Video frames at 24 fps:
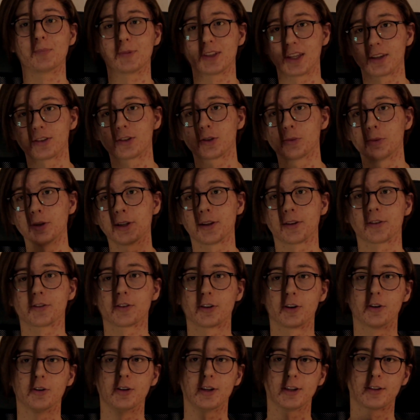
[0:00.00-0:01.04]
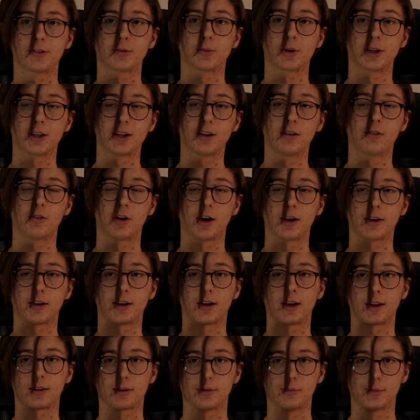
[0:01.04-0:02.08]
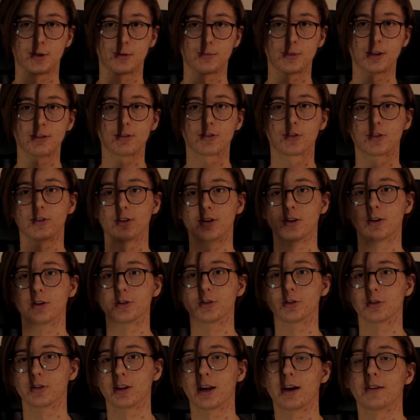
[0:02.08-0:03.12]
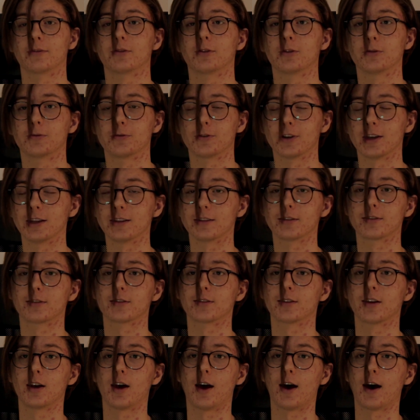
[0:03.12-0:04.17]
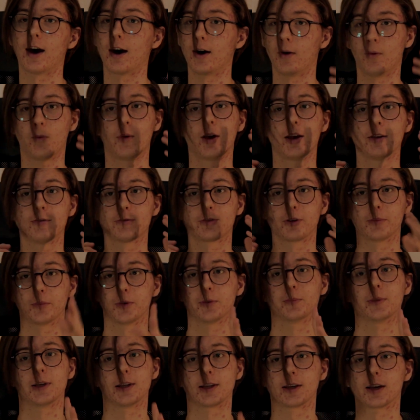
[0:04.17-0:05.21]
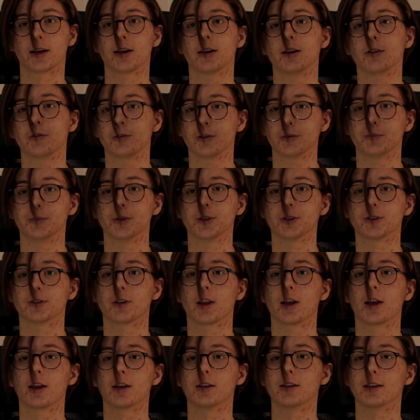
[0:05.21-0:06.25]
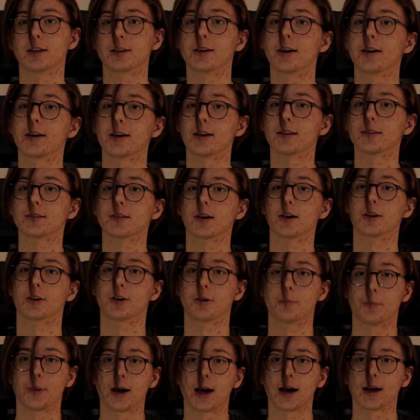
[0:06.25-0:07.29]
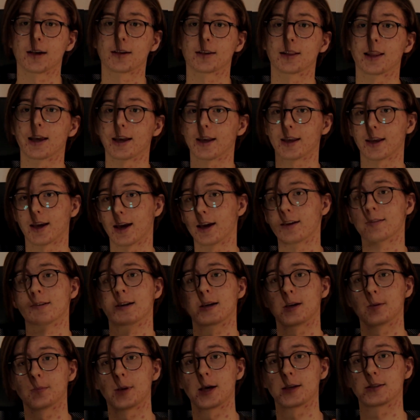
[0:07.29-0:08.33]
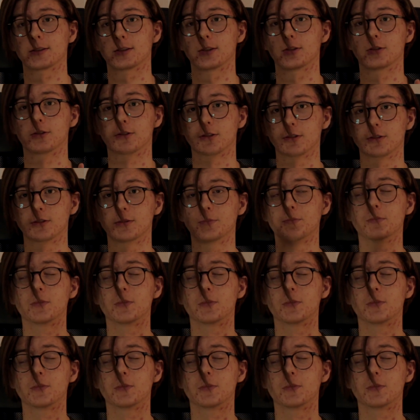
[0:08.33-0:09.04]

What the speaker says: Yes, you will. So it's 180 tracking at the moment, so you'll have to face away from the beacon if you put the cookies on your back, like I recommend you do.